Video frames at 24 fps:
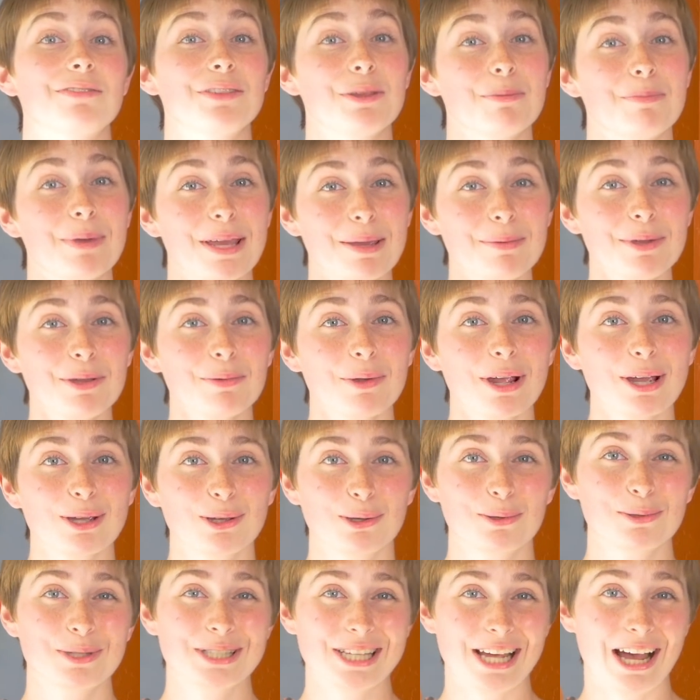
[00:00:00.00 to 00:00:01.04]
If the baby
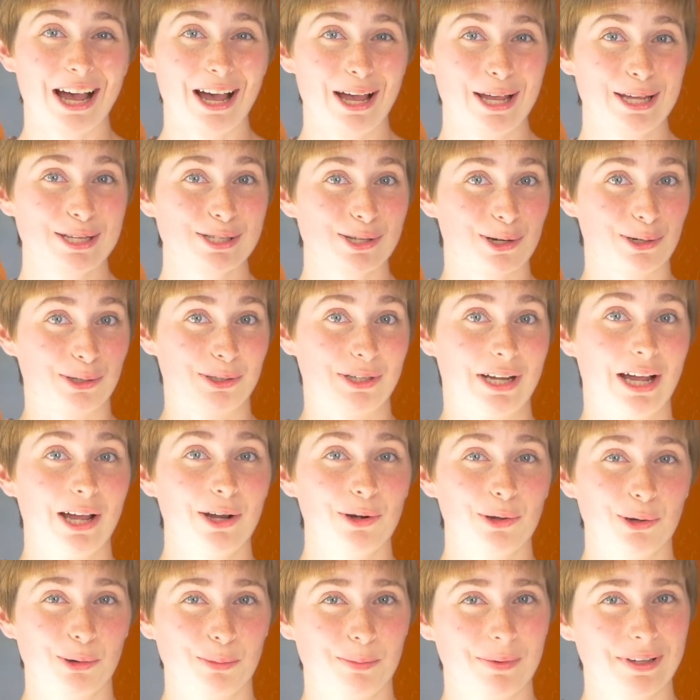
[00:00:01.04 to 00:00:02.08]
raccoon's eyes are
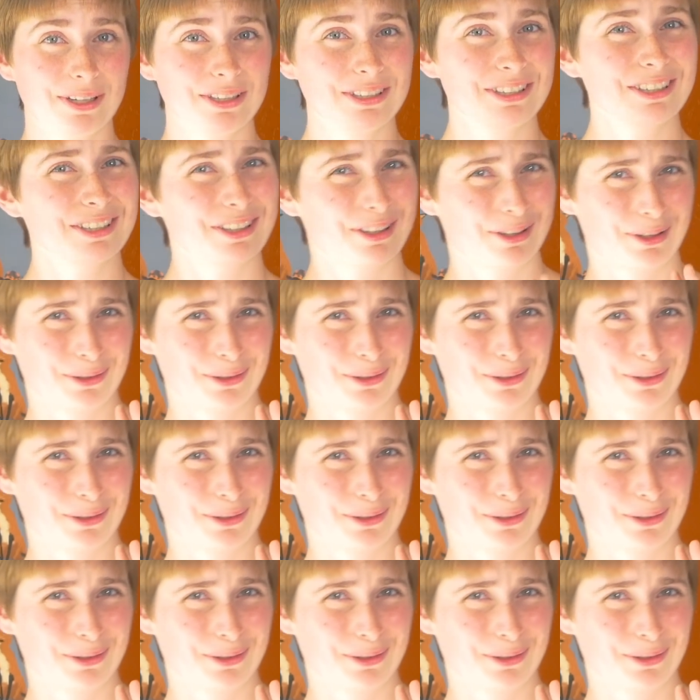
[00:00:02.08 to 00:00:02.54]
not open,